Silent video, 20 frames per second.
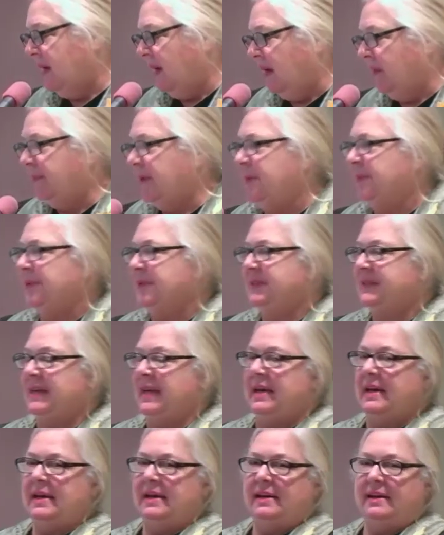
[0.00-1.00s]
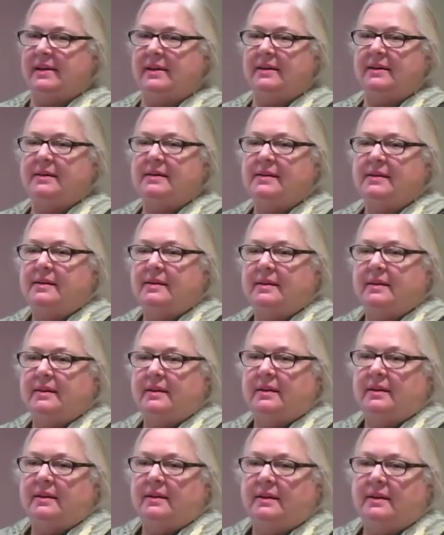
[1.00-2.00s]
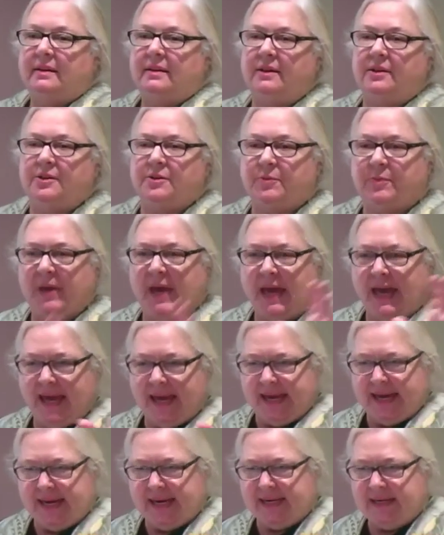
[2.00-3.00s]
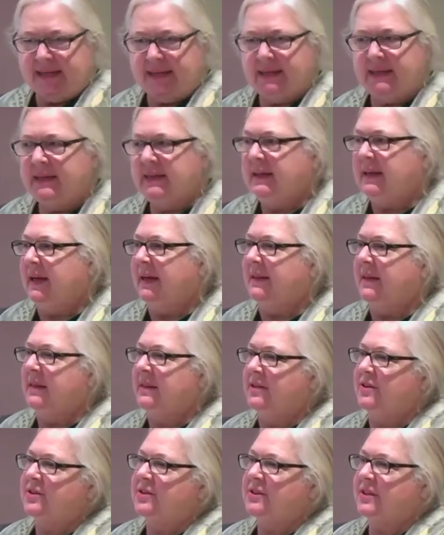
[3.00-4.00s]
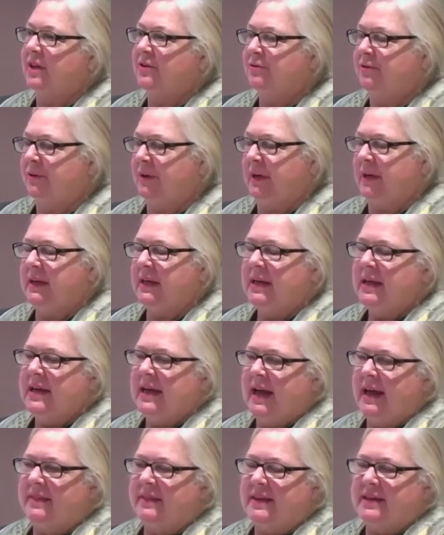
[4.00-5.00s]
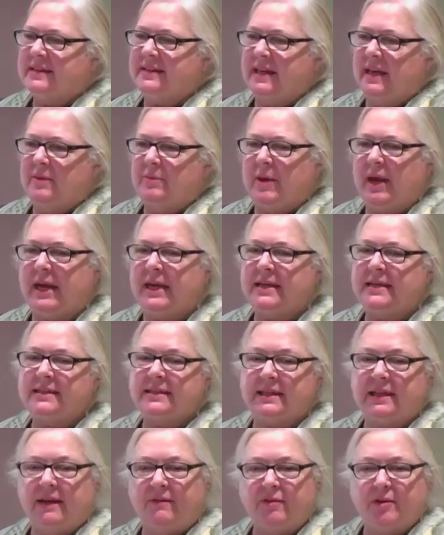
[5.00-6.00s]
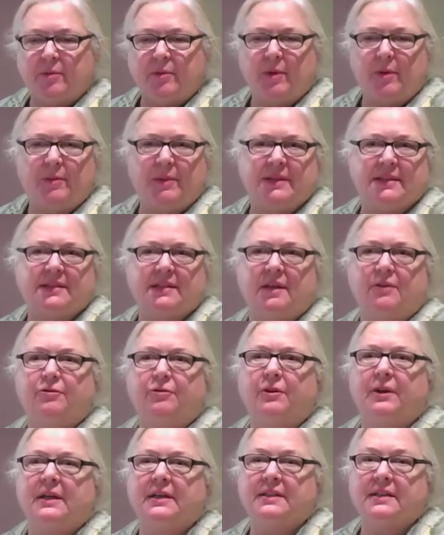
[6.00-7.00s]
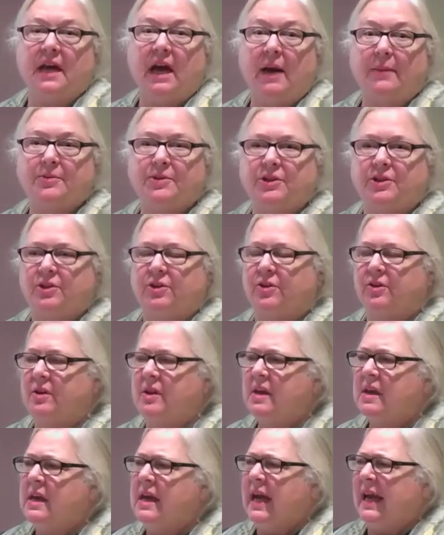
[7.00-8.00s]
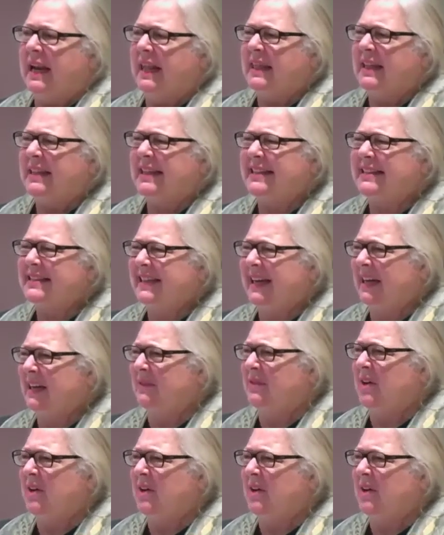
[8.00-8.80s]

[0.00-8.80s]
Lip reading: And people say, there's pain, and then there's suffering, and they say pain is inevitable, but suffering is optional. And I think that's kind